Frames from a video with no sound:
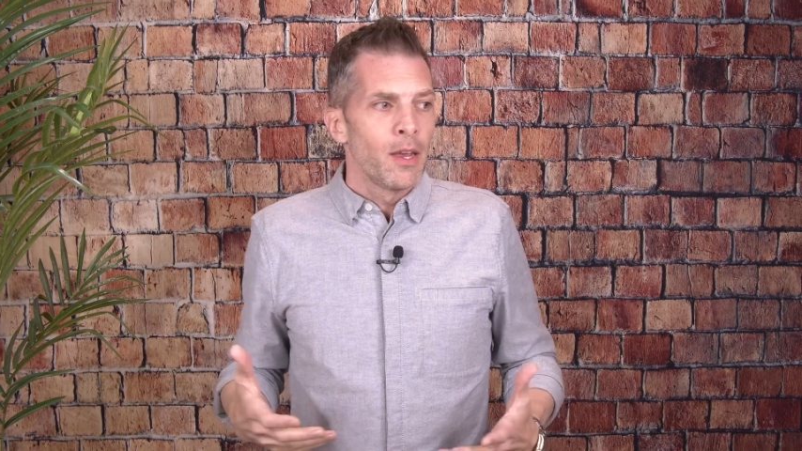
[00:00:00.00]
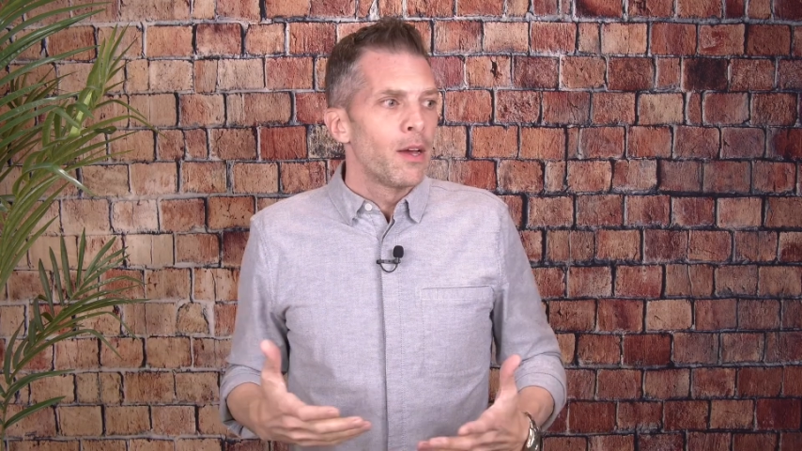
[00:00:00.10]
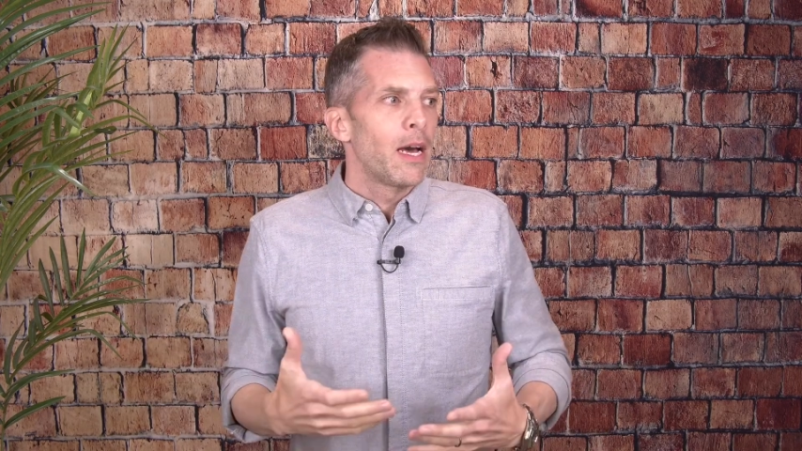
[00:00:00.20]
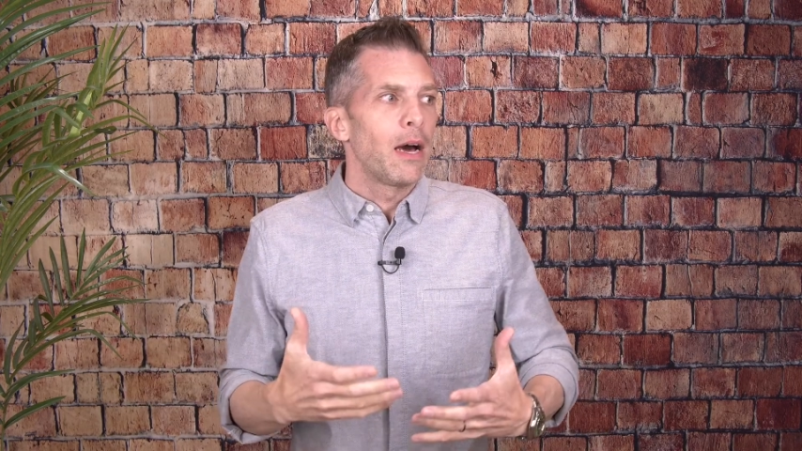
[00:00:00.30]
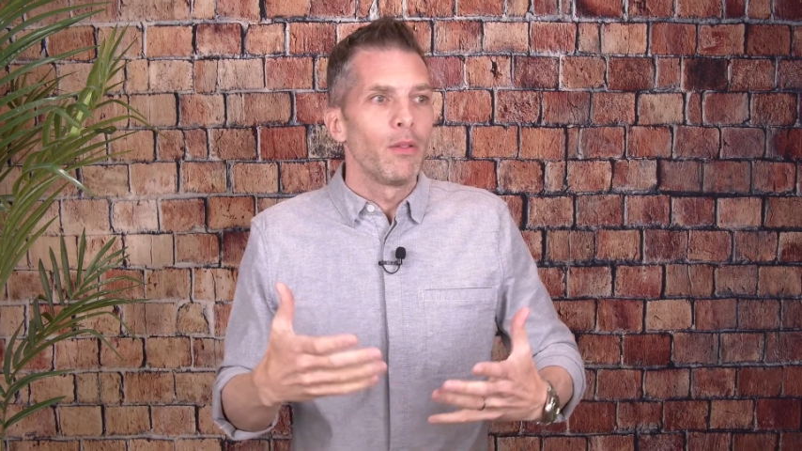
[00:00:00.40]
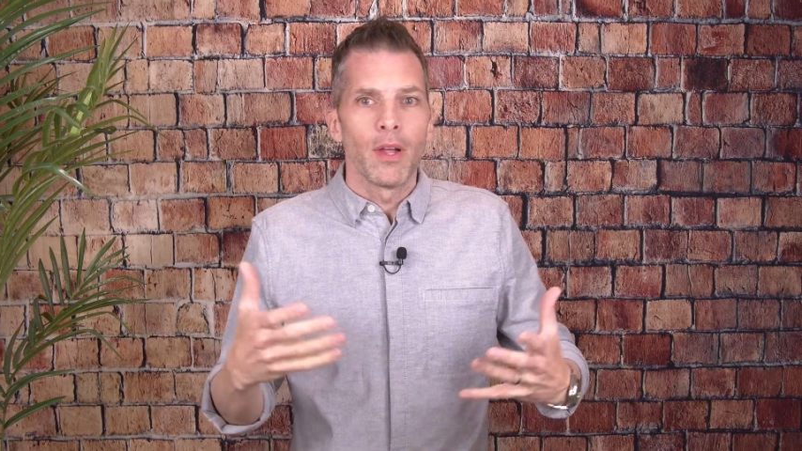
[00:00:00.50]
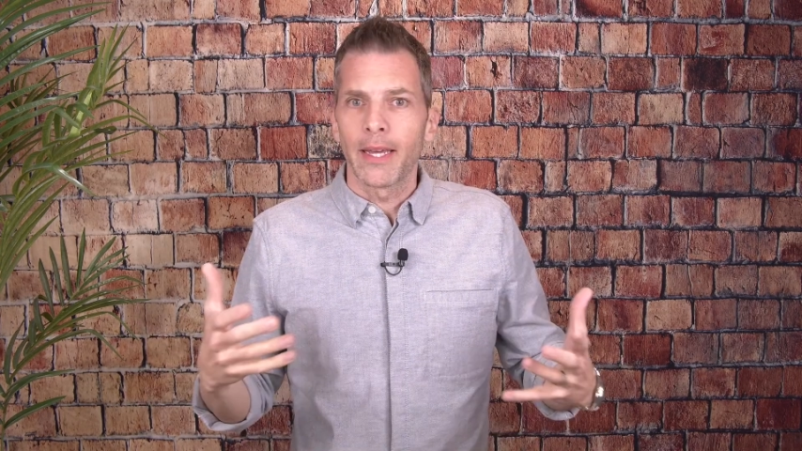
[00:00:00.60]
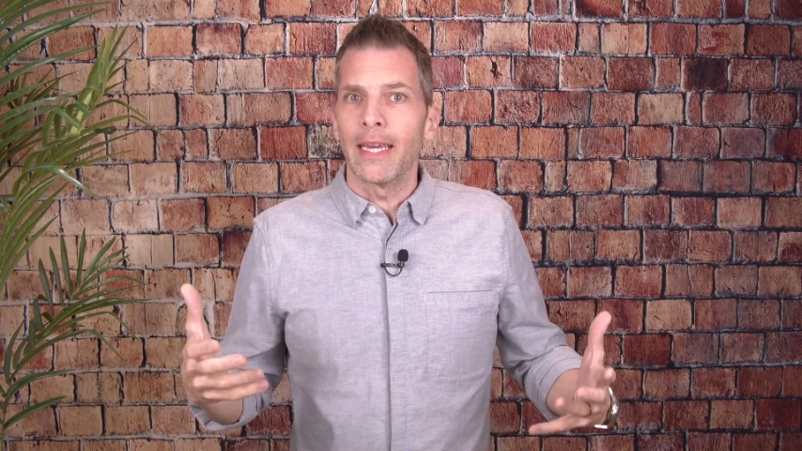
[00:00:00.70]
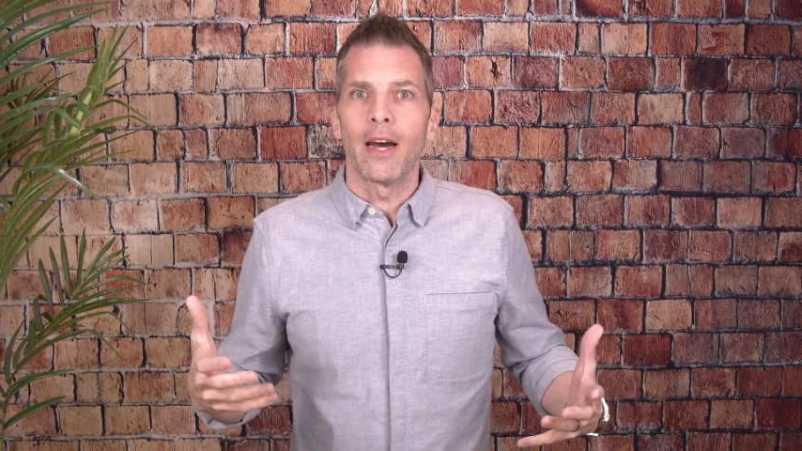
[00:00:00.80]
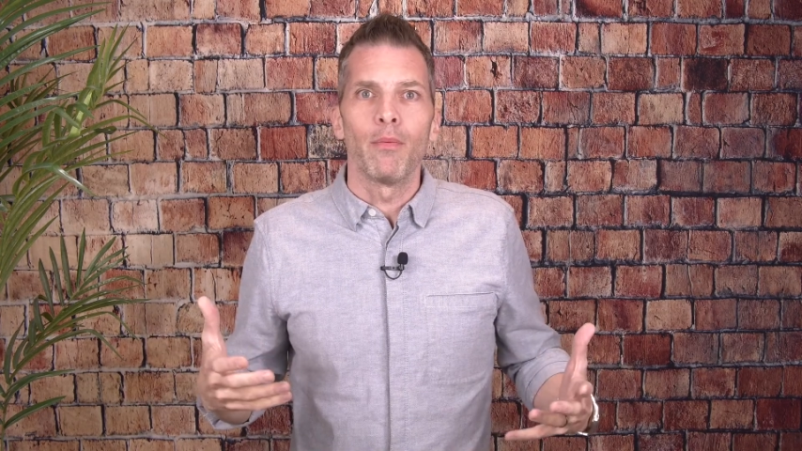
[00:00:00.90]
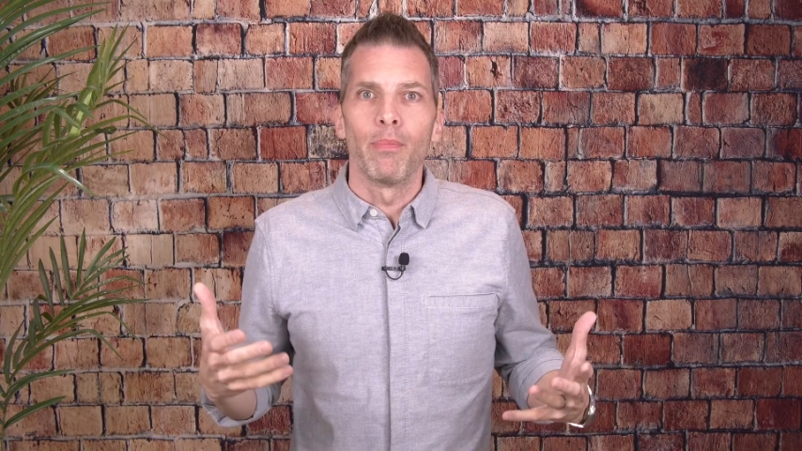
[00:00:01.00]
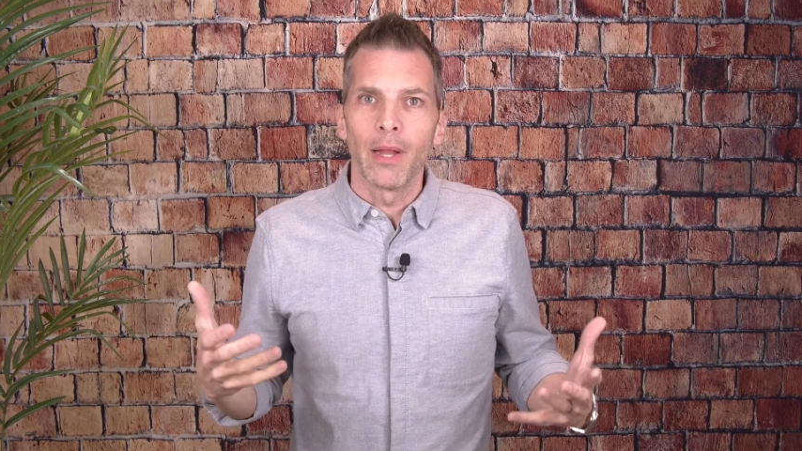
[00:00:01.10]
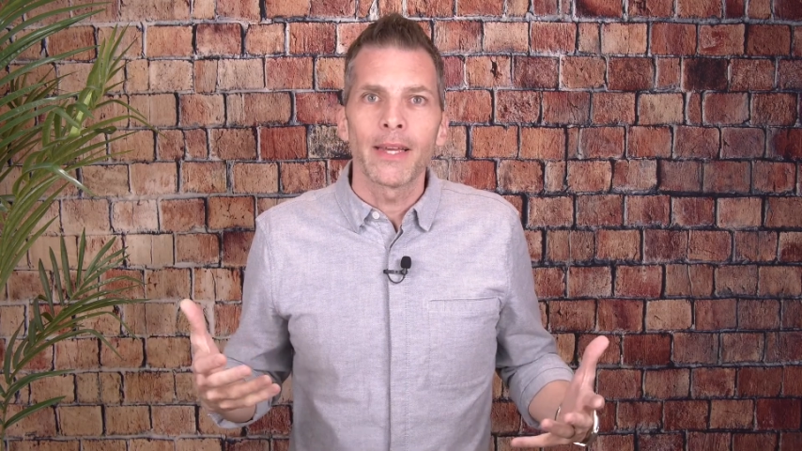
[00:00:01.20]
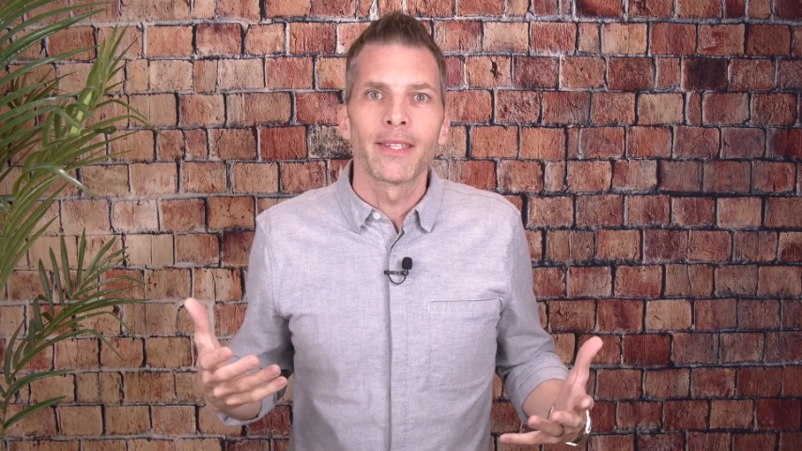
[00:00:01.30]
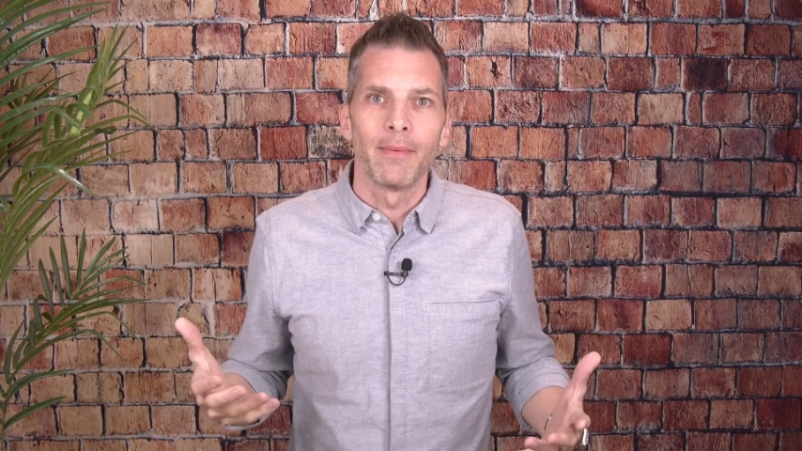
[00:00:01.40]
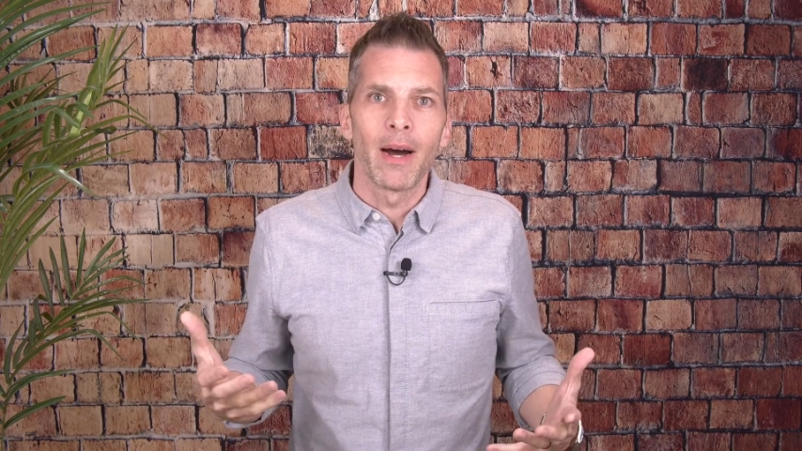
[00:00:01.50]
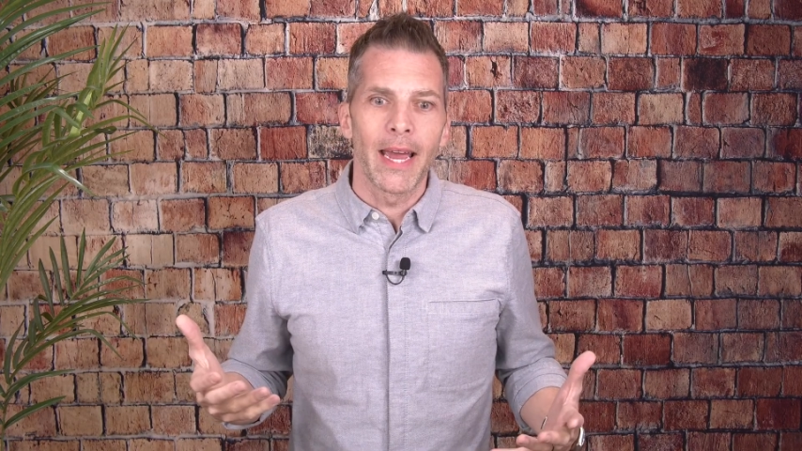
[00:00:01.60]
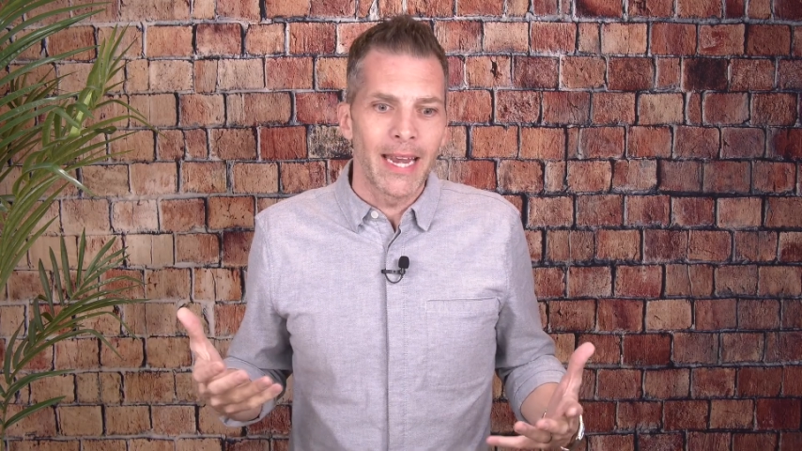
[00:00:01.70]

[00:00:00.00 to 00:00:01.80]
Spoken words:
How lucky, how blessed am I,